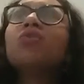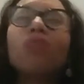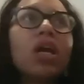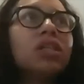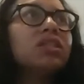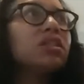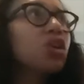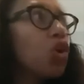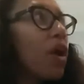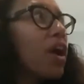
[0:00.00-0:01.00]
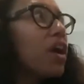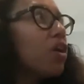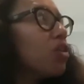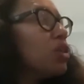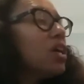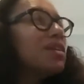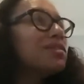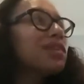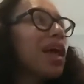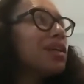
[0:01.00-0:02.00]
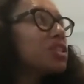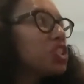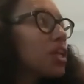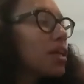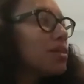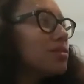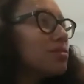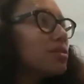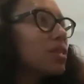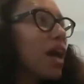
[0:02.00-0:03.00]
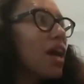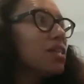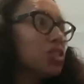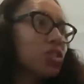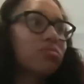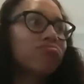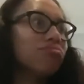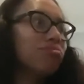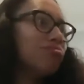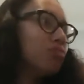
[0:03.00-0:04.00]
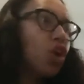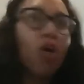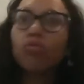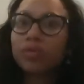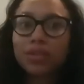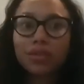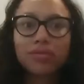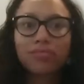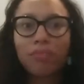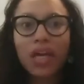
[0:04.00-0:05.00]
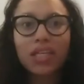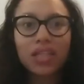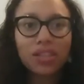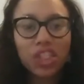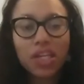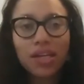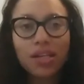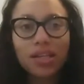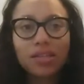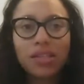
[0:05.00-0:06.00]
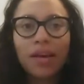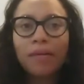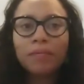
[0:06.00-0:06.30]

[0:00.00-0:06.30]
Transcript: raising quail slash chicken slash goats, making cheese.